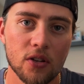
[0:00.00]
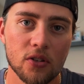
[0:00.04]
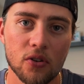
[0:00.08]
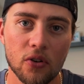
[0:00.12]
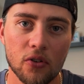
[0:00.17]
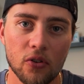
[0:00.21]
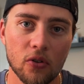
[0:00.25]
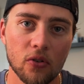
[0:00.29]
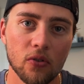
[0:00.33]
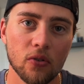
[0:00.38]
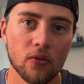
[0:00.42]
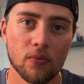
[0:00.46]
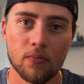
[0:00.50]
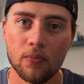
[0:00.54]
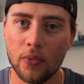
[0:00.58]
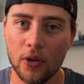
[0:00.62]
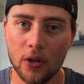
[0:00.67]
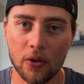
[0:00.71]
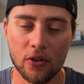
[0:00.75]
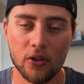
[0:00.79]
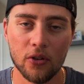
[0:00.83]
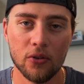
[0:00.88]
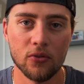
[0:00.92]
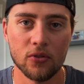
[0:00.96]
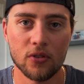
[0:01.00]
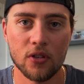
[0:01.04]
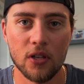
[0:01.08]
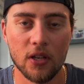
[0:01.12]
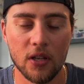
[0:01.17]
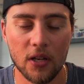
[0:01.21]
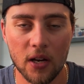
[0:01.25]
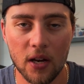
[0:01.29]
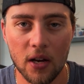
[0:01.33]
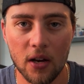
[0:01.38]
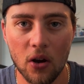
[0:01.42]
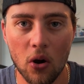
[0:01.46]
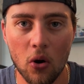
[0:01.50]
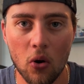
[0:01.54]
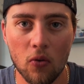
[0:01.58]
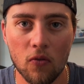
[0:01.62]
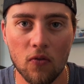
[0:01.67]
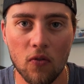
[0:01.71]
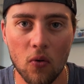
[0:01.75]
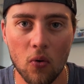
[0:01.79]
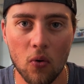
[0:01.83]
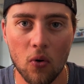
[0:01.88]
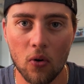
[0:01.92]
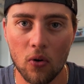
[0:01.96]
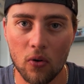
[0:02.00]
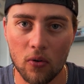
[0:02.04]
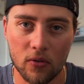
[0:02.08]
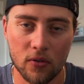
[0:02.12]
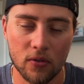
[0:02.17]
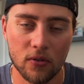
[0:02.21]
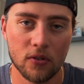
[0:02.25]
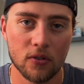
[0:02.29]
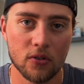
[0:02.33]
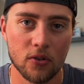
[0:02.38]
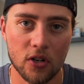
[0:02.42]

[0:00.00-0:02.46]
So you'll be able to use the 04